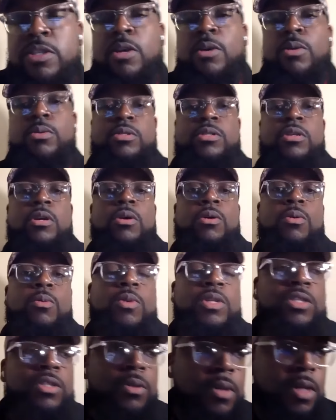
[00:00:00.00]
So, so
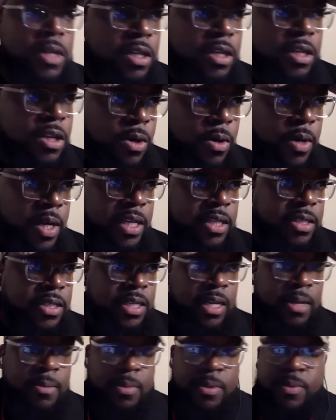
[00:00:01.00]
what you want to do
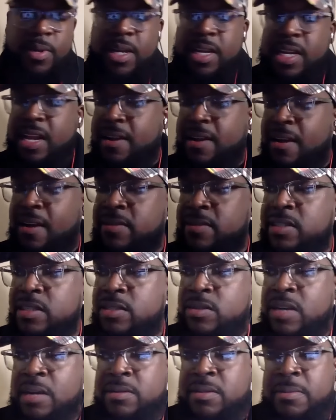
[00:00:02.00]
is, um, and we can uh,
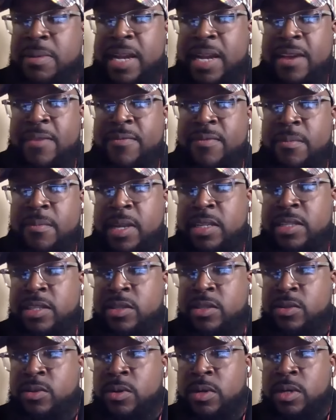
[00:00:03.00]
obviously drop some of that
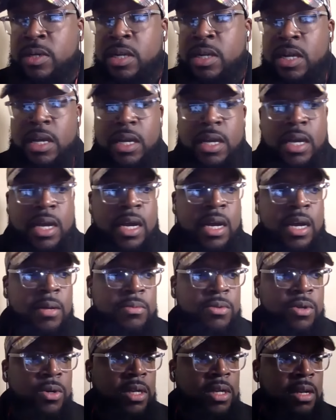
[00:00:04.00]
information on
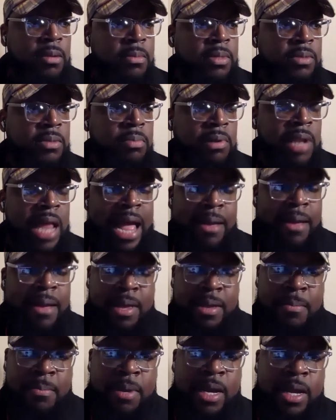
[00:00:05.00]
um, through Columbus Black,
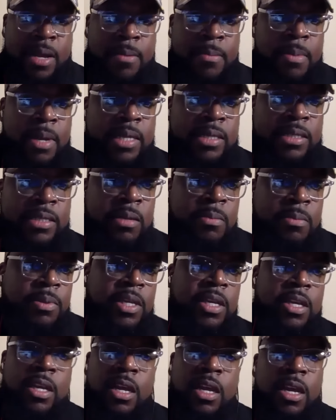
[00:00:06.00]
man. But but
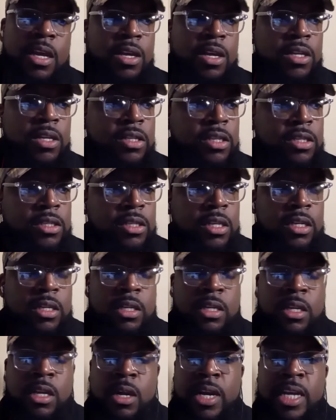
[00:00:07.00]
simply, you just
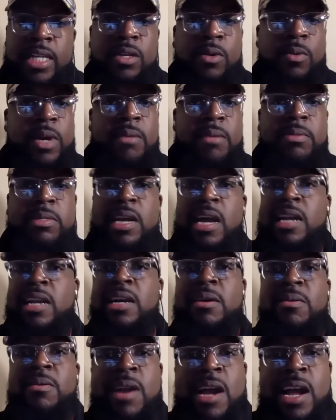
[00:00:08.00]
you know hit the website
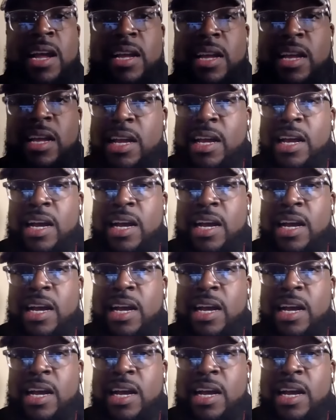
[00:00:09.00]
up, right?